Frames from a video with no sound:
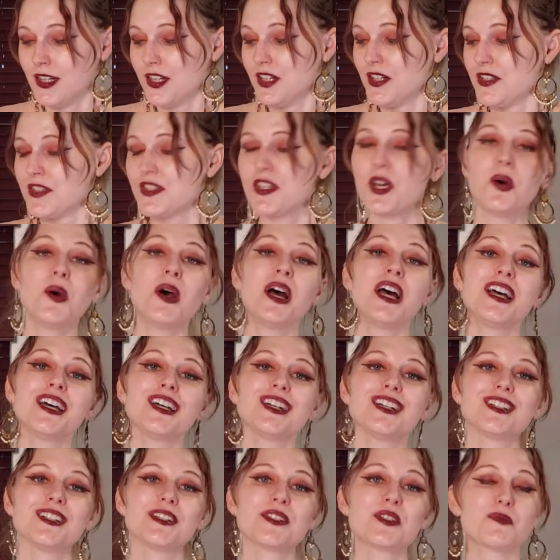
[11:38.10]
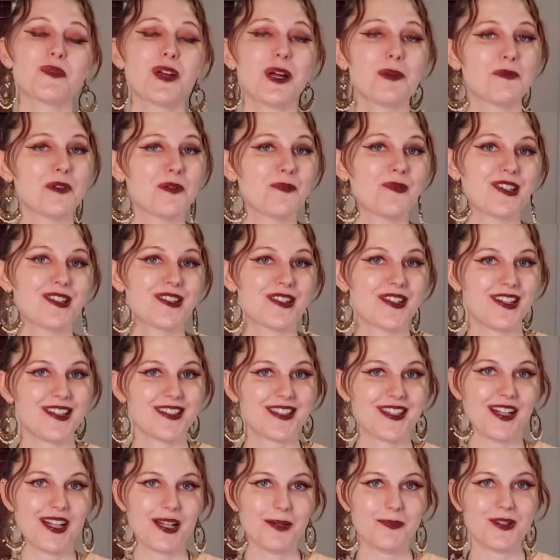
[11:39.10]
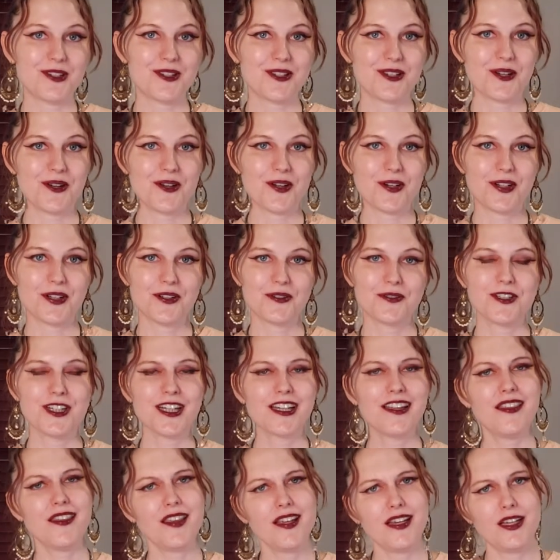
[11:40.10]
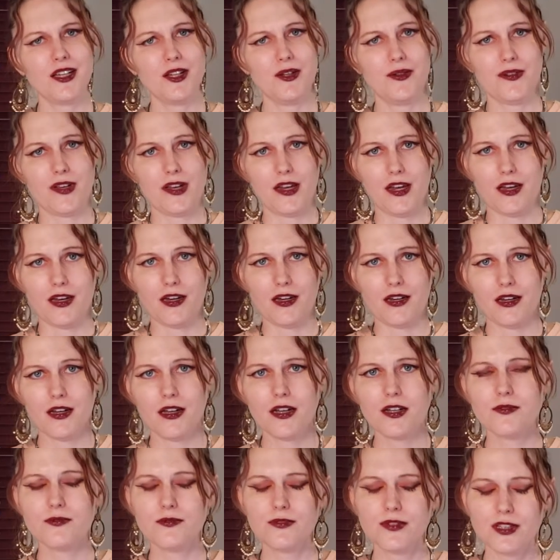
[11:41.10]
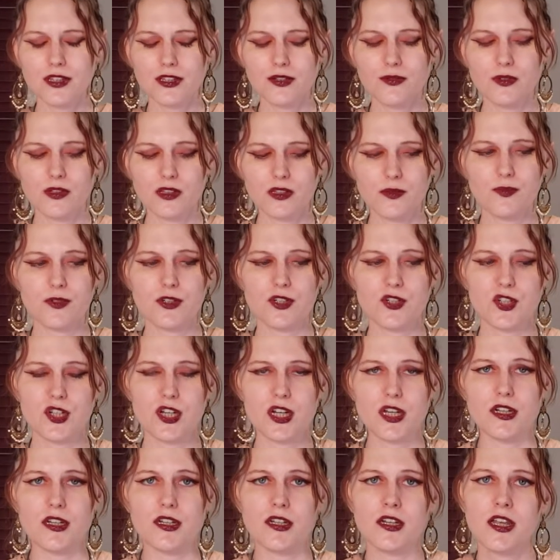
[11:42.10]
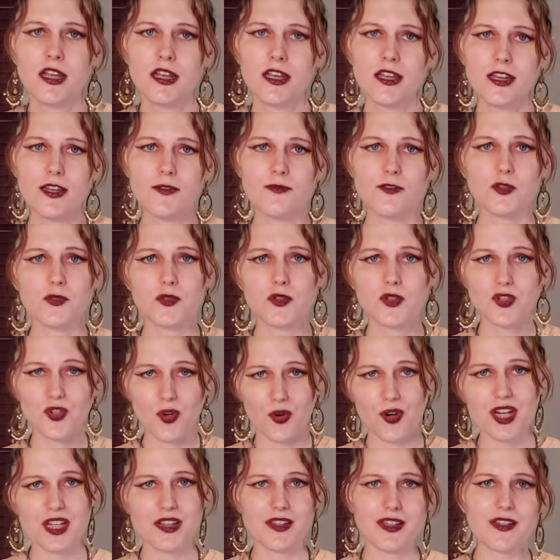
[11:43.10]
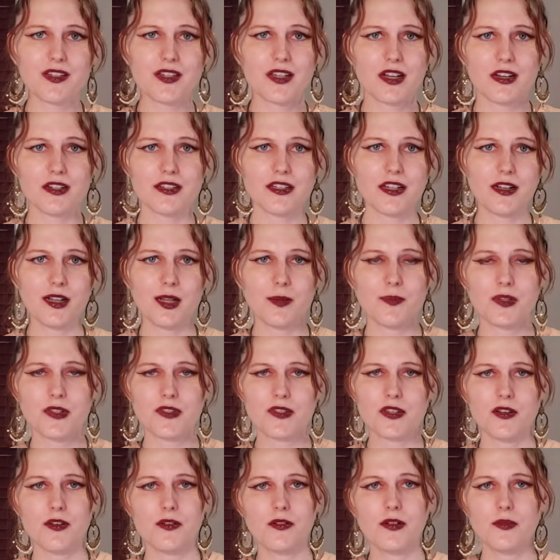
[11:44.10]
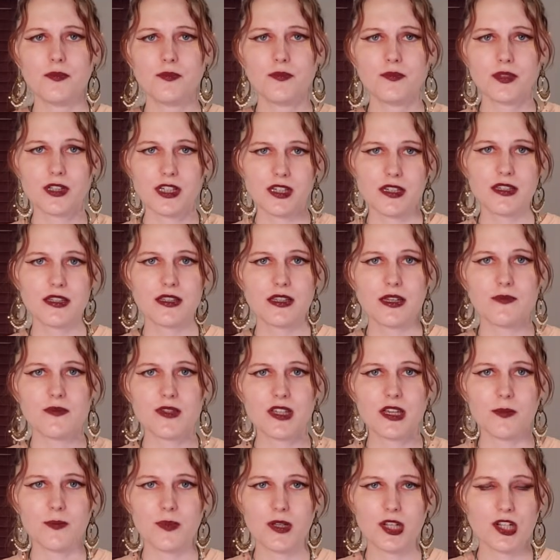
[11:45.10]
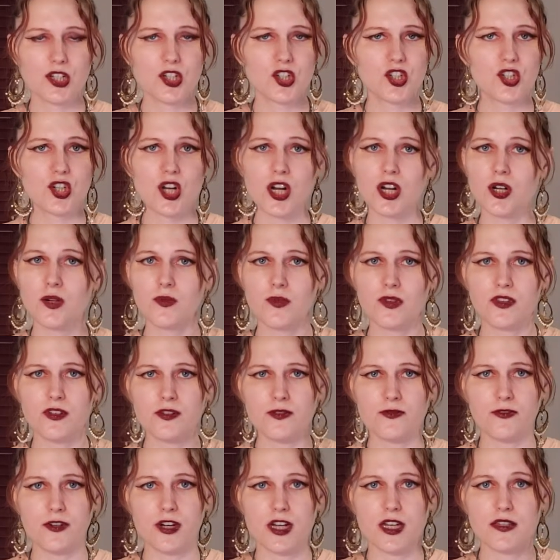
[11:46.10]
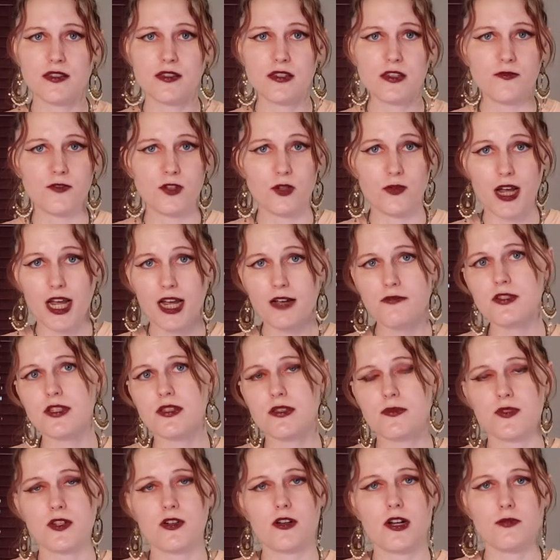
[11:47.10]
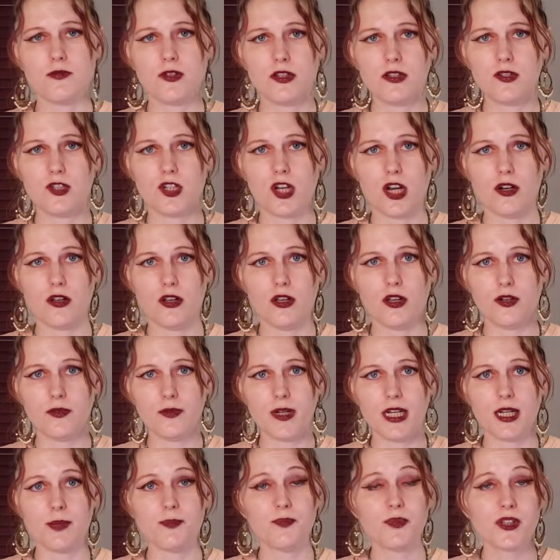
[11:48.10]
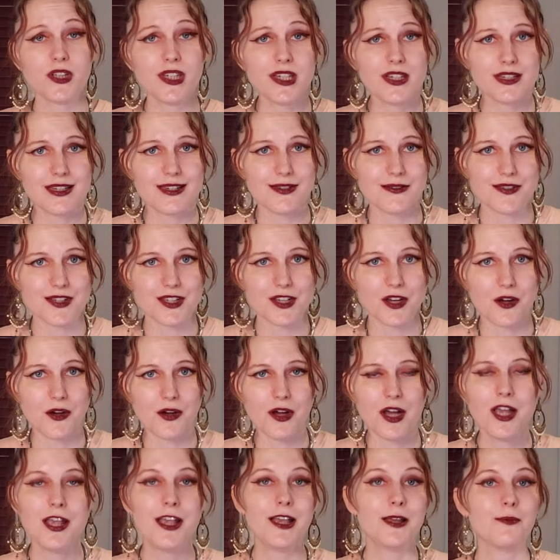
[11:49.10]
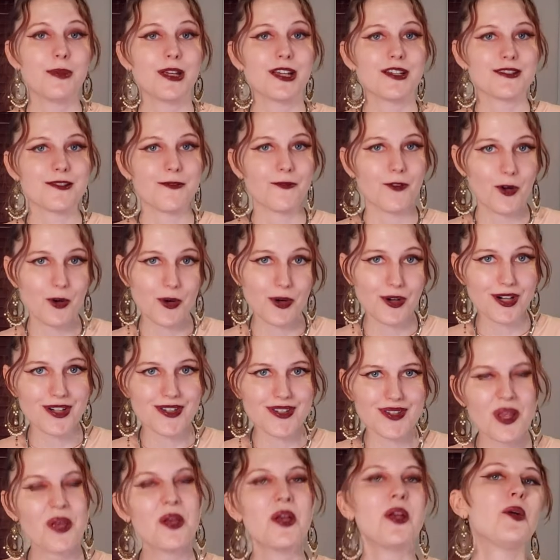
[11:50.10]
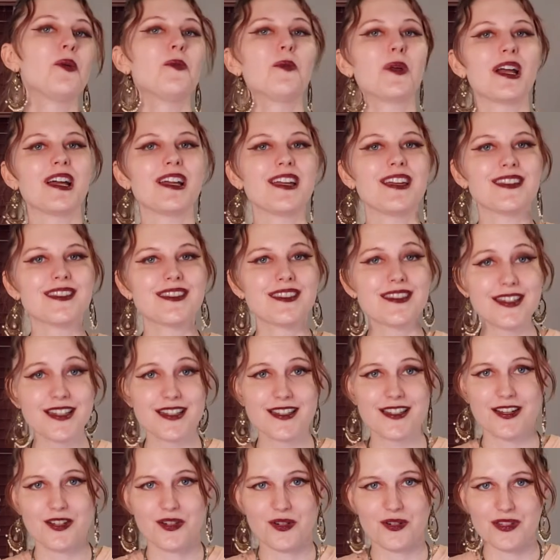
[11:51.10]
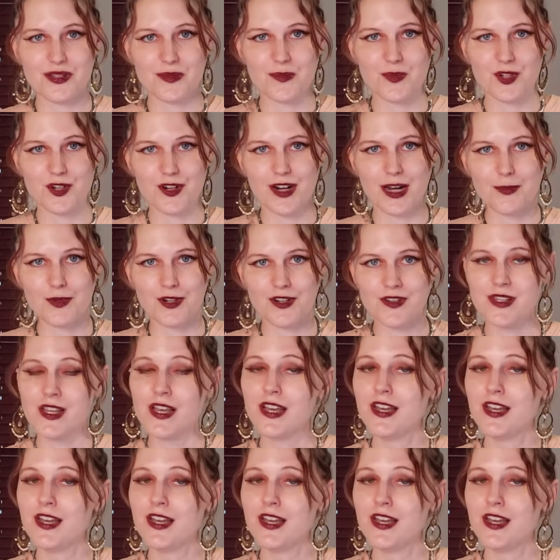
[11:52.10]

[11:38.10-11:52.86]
So let's wrap up this cocktail episode. Thank you again. I really, really appreciate it. If you enjoyed this cocktail episode, please thumbs up it, share it with your friends. If you haven't subscribed to the channel already, please do so, because of course, when I hit 600 subscribers,